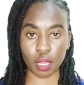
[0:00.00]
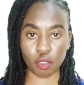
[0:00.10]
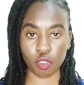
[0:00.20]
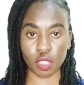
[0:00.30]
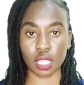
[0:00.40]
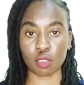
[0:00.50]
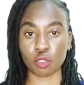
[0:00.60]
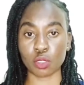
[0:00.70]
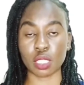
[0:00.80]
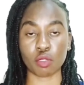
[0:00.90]
benefit that
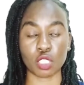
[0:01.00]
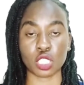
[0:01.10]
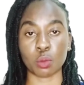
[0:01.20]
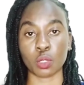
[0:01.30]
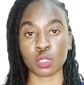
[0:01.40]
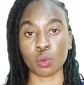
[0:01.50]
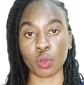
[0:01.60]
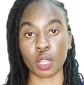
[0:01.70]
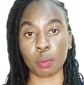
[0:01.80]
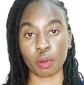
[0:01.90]
fruits and vegetables
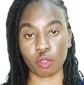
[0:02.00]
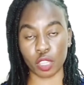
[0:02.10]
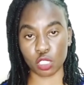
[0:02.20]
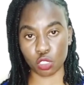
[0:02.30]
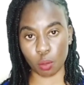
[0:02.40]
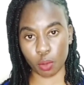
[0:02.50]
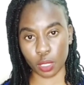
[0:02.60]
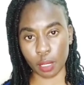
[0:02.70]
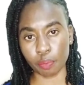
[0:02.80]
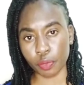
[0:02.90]
will provide to your
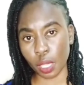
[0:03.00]
body.